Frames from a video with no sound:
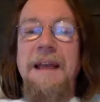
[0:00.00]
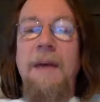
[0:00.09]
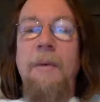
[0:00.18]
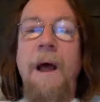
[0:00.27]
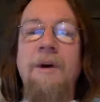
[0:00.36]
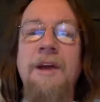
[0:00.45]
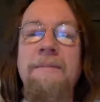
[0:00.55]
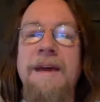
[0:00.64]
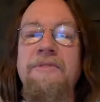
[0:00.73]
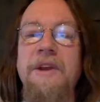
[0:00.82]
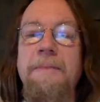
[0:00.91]
Welcome,
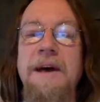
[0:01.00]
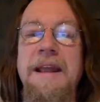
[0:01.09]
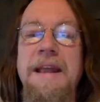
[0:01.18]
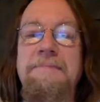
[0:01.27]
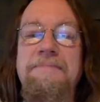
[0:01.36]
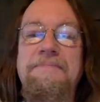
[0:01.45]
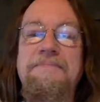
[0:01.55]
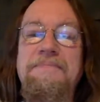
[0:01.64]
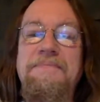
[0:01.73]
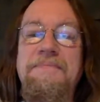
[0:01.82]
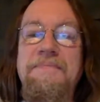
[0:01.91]
everybody.
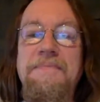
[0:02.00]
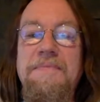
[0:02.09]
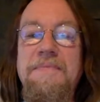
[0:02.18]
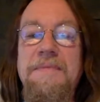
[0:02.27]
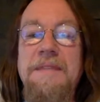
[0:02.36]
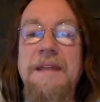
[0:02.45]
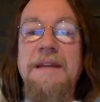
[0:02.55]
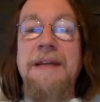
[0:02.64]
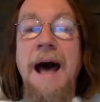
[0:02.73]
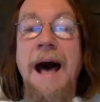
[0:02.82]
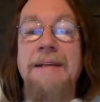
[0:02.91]

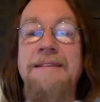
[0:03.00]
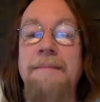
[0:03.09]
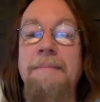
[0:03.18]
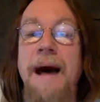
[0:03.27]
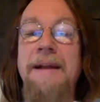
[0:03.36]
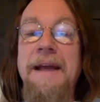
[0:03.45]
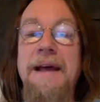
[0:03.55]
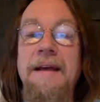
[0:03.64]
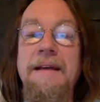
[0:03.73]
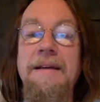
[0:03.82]
Na Samana.